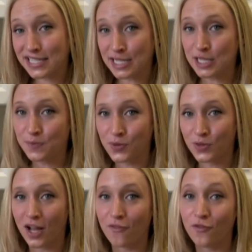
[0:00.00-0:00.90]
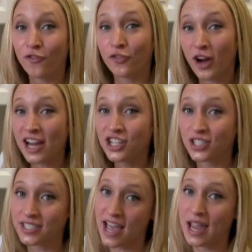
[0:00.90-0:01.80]
teaspoon of fresh
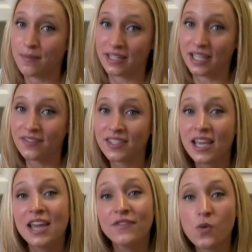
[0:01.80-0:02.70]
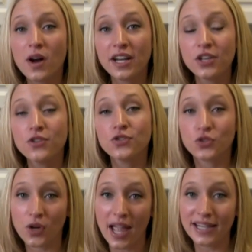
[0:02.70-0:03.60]
thyme leaves. If you want to use
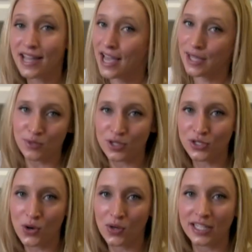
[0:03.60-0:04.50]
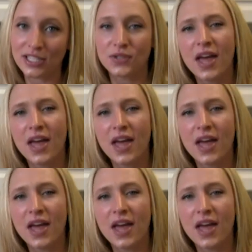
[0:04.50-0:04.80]
dry thyme, you can totally do